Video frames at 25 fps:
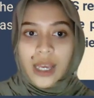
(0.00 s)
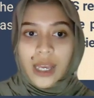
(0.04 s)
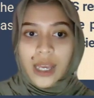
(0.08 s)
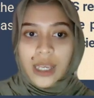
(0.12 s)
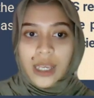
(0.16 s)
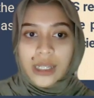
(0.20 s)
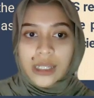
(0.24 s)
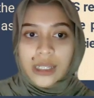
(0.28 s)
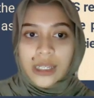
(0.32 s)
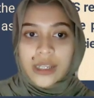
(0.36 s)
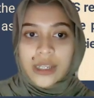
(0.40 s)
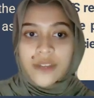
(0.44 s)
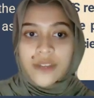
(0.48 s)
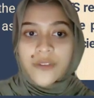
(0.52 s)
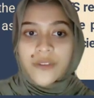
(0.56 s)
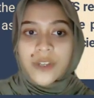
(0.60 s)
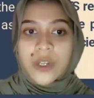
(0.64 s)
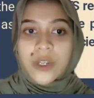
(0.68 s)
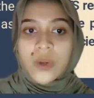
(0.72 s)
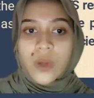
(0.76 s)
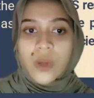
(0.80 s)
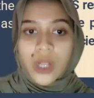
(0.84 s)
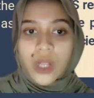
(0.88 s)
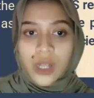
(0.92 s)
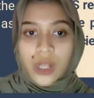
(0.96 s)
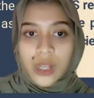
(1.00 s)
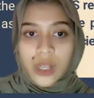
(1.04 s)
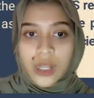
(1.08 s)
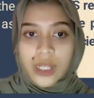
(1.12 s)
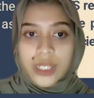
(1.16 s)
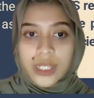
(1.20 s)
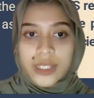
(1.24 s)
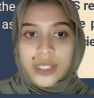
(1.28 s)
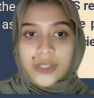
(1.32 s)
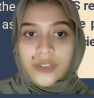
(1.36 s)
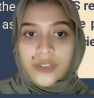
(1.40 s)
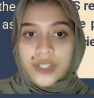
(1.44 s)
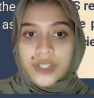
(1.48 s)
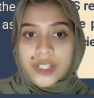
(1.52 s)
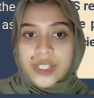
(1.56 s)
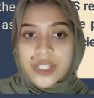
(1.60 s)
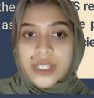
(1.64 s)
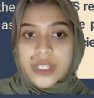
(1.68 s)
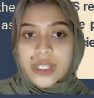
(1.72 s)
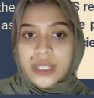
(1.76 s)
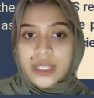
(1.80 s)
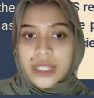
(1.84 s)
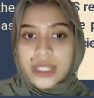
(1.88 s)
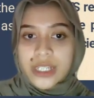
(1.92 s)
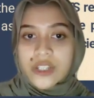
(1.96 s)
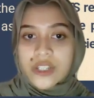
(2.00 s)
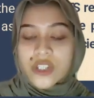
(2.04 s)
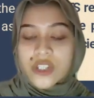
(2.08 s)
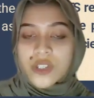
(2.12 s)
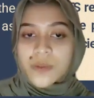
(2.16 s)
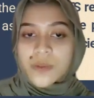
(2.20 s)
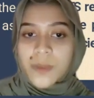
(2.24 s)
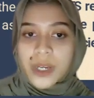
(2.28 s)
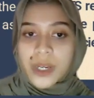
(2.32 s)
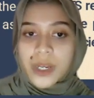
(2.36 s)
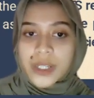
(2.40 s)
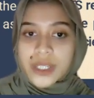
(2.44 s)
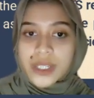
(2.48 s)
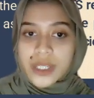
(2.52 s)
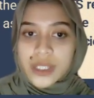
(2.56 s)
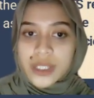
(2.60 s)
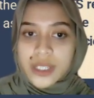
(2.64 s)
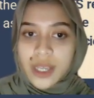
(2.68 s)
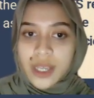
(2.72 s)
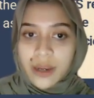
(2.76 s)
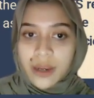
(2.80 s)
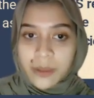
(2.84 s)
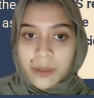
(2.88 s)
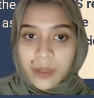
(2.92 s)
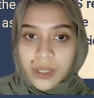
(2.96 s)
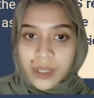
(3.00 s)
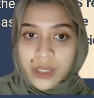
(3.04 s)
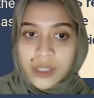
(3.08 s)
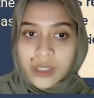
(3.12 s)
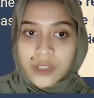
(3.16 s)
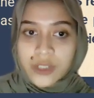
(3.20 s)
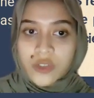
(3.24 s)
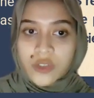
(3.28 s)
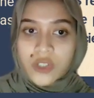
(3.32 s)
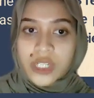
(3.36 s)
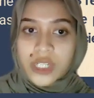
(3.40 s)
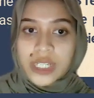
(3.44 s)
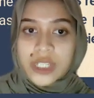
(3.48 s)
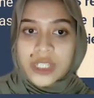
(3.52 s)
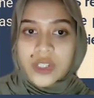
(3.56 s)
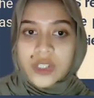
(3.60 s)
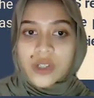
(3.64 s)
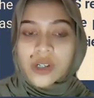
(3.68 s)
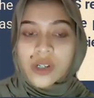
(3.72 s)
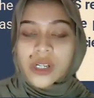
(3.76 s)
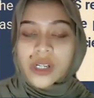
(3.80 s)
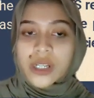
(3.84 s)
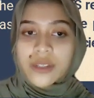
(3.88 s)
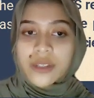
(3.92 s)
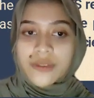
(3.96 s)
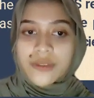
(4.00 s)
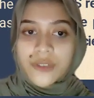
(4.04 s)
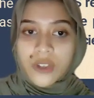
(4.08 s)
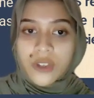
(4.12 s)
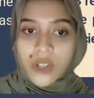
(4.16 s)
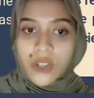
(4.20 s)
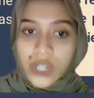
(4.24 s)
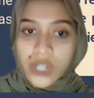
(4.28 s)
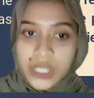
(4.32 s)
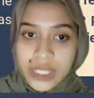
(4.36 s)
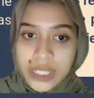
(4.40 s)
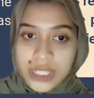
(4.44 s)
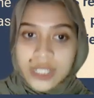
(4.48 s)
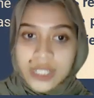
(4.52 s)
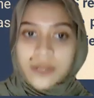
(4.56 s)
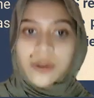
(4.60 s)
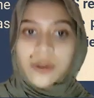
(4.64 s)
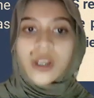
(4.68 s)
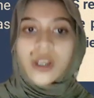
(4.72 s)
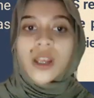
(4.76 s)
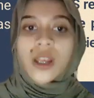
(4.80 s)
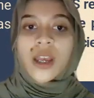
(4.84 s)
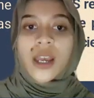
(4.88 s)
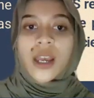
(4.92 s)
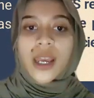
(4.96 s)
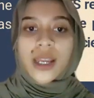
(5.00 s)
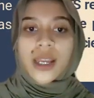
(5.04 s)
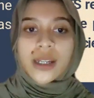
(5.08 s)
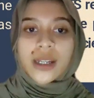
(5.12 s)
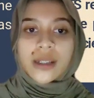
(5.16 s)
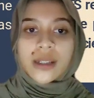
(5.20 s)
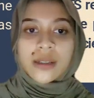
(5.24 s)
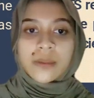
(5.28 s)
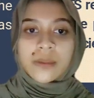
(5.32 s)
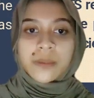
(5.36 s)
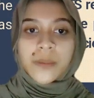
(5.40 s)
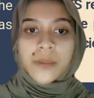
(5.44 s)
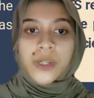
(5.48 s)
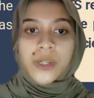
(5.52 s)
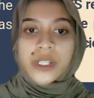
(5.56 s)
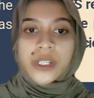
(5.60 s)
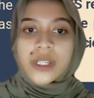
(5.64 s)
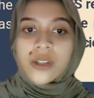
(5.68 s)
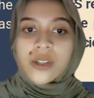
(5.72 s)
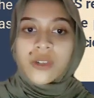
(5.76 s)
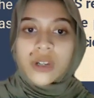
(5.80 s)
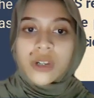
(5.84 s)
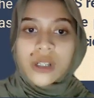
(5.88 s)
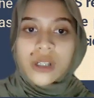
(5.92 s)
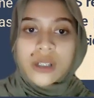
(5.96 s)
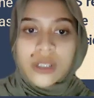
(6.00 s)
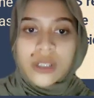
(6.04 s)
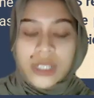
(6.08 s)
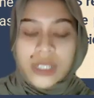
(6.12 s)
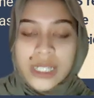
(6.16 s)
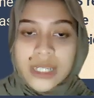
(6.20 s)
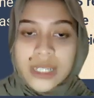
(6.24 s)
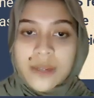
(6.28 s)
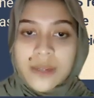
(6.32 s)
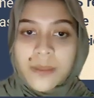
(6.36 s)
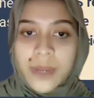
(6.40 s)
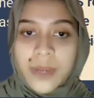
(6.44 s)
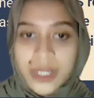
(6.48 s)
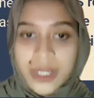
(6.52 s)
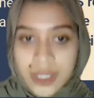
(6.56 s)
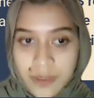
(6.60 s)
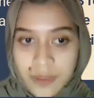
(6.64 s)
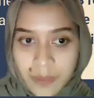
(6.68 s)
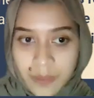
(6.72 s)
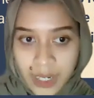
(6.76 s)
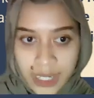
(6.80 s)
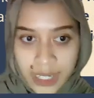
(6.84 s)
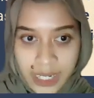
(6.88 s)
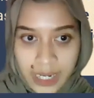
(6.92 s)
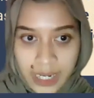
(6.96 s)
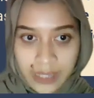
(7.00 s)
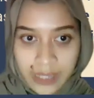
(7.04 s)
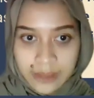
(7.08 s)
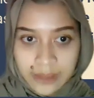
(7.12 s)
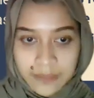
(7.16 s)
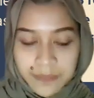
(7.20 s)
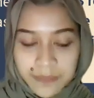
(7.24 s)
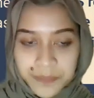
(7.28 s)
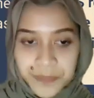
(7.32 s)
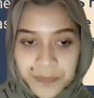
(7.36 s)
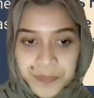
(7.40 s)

an individual increasingly susceptible to external influence, and particularly the mass media.